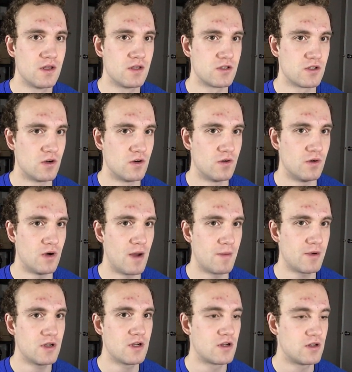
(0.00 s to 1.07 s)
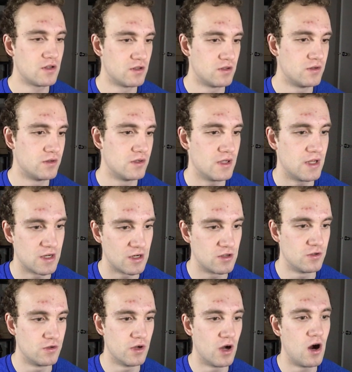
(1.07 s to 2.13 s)
So I'm going to
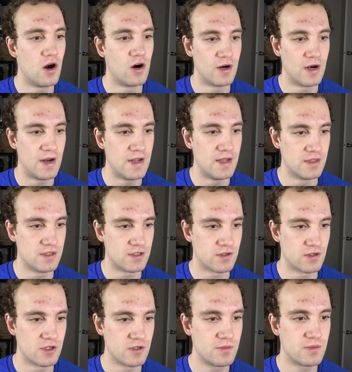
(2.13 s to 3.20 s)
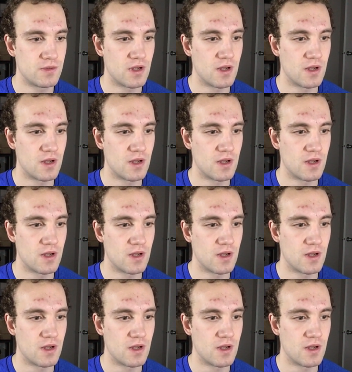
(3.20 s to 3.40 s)
include RA in the search